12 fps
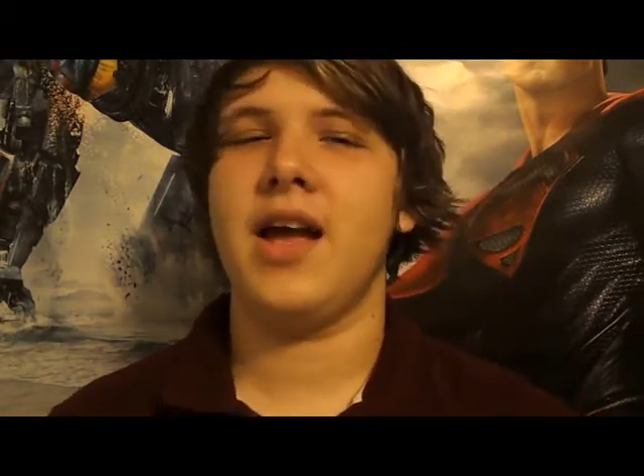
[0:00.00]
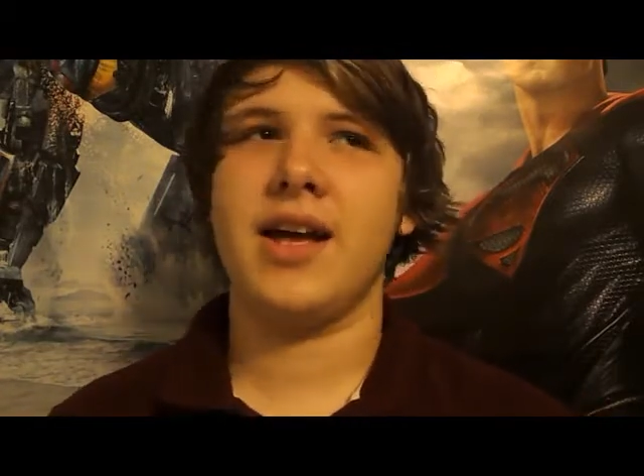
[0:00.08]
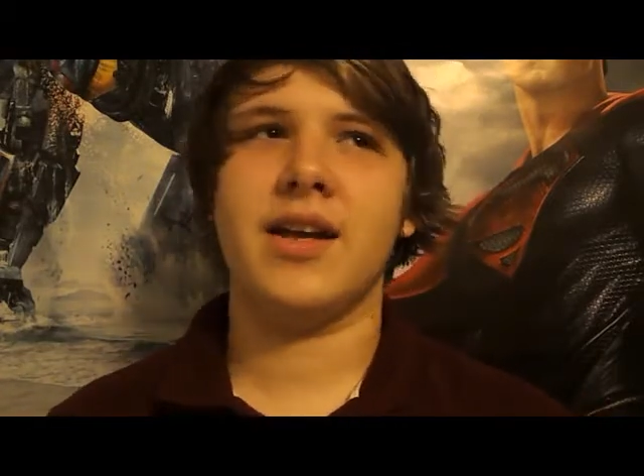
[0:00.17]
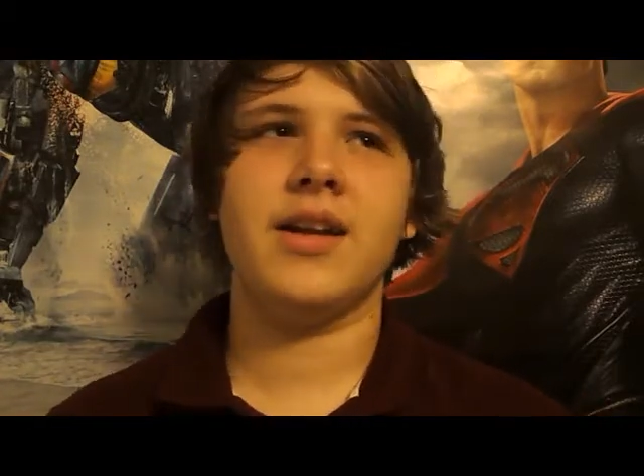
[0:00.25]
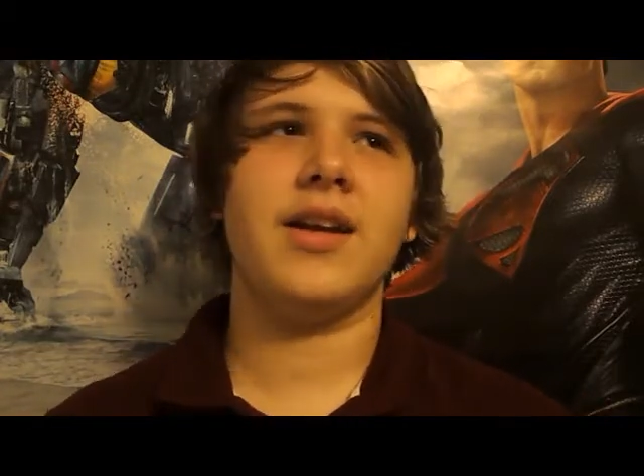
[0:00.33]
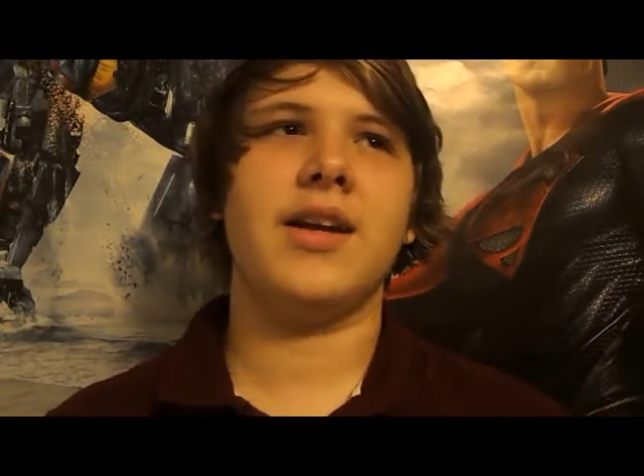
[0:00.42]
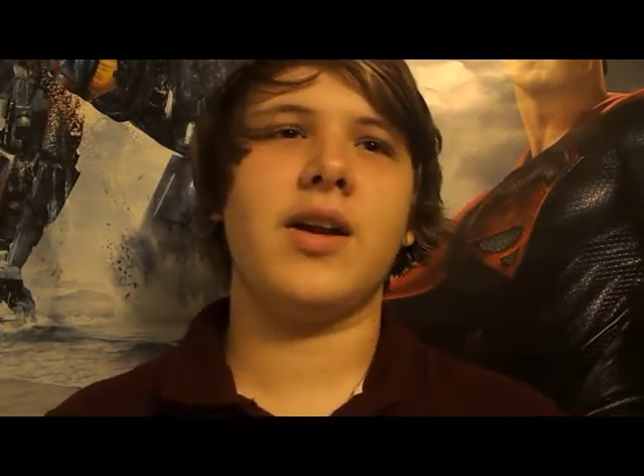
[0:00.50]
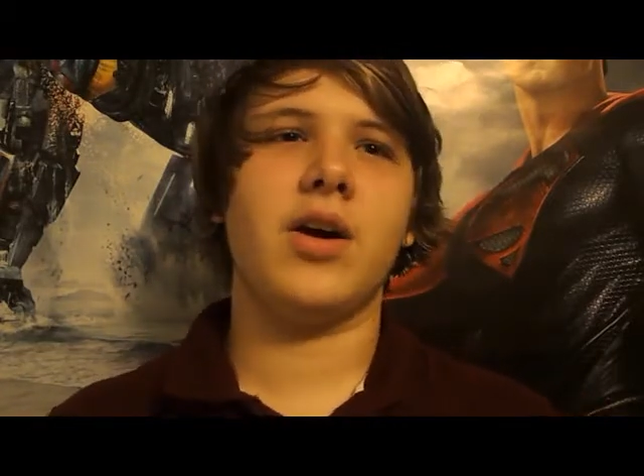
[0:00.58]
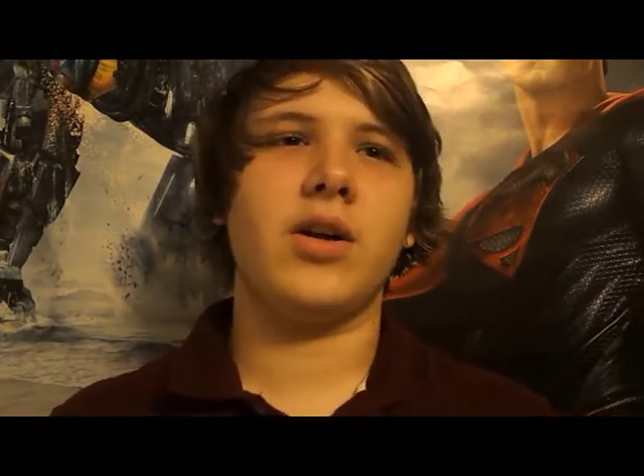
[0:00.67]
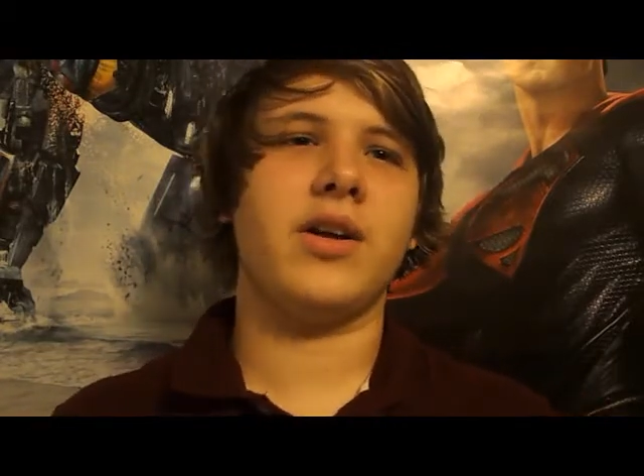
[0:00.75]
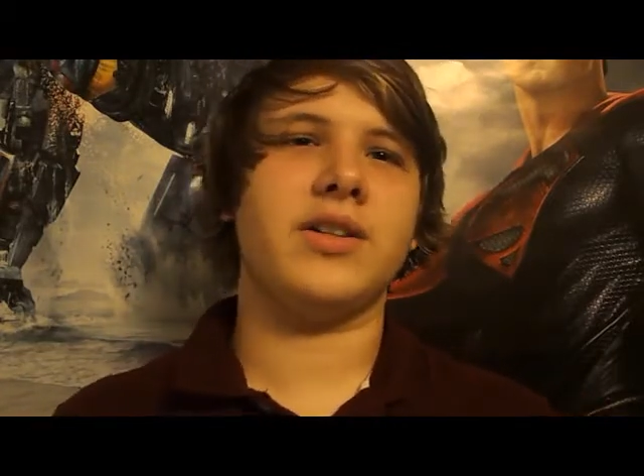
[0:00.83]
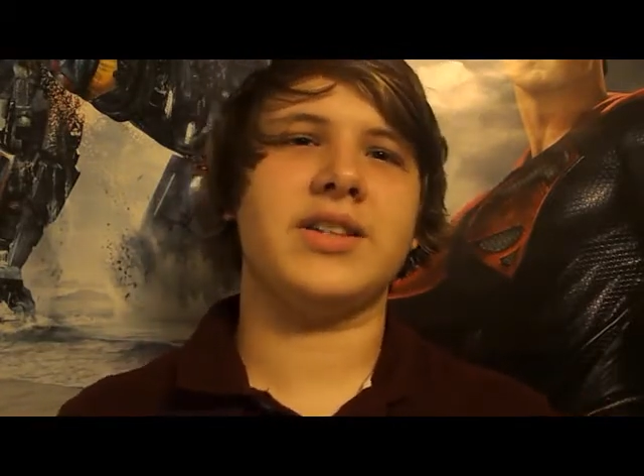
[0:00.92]
and in
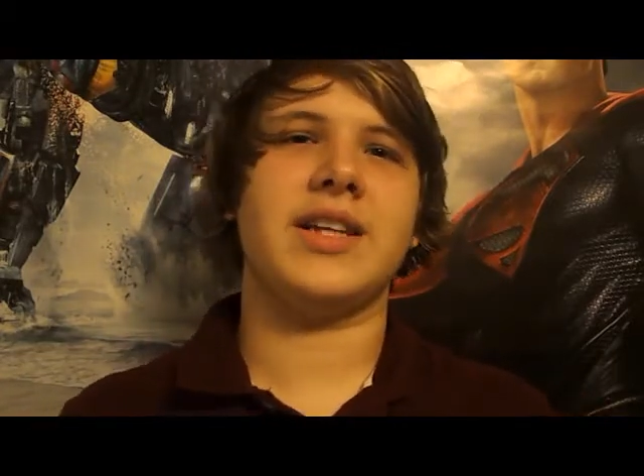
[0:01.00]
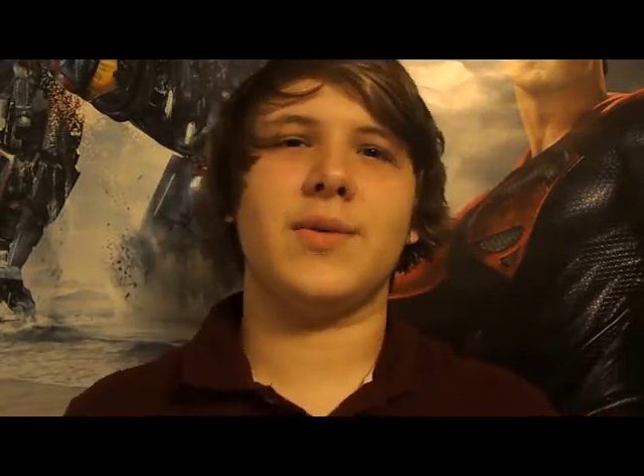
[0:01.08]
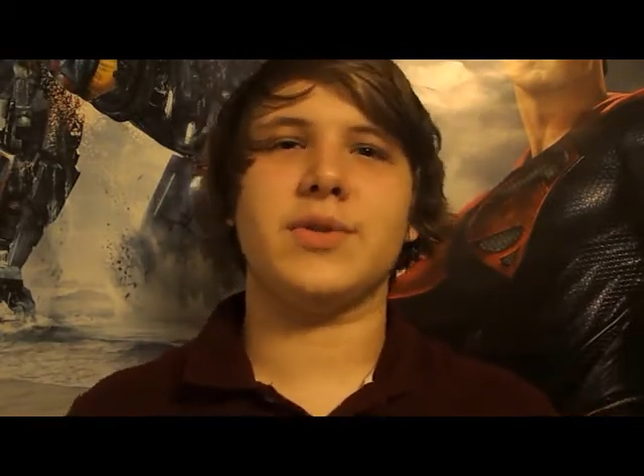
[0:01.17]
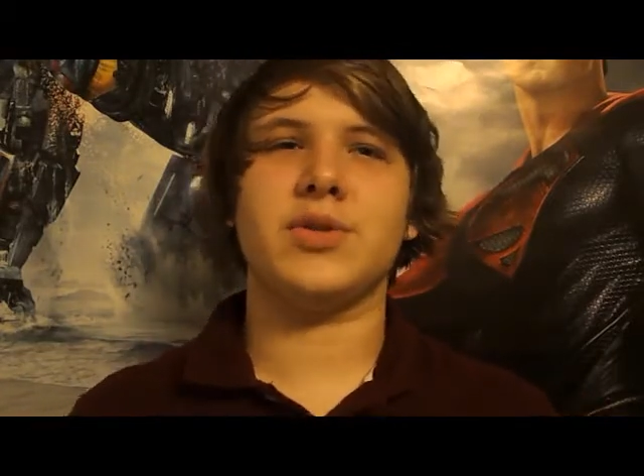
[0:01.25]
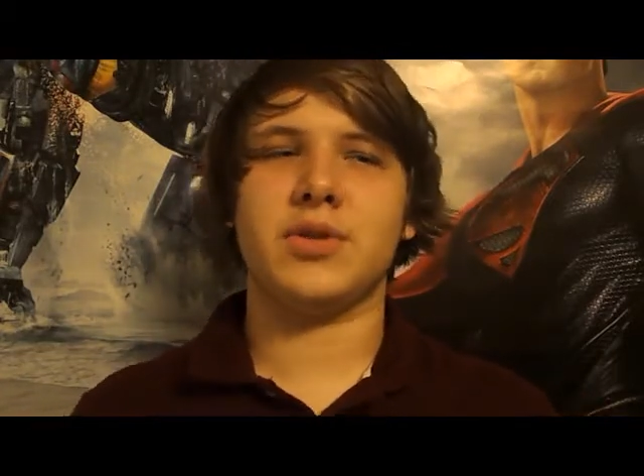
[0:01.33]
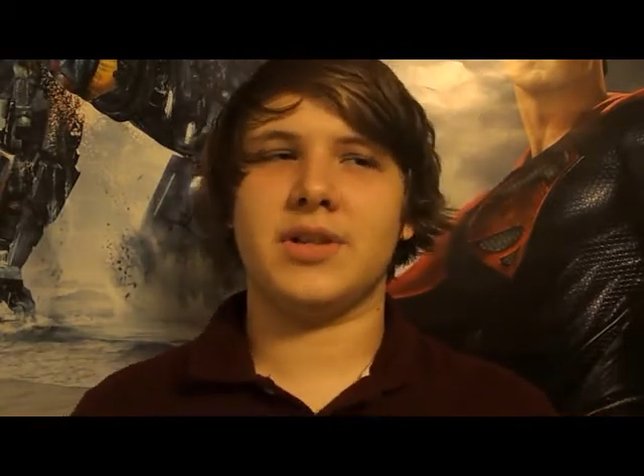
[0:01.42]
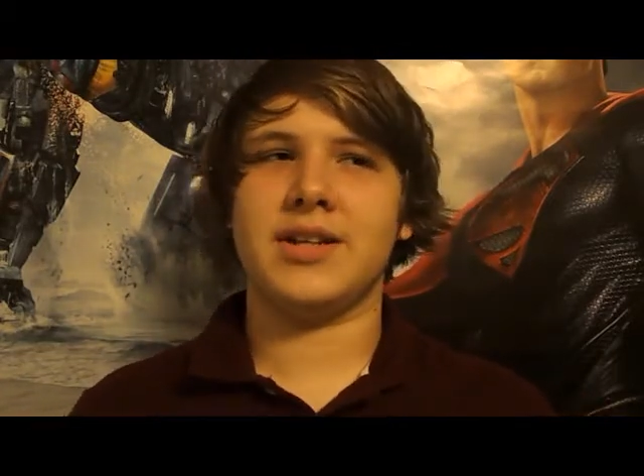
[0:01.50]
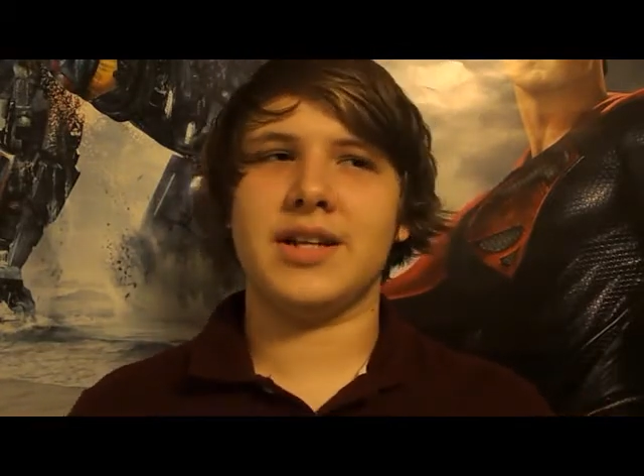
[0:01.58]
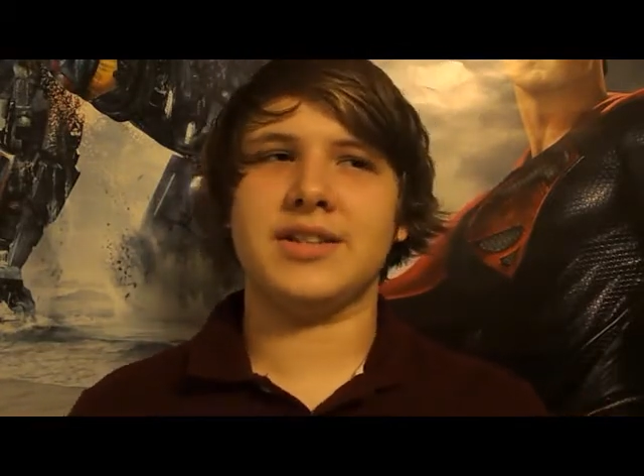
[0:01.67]
all honesty, he wasn't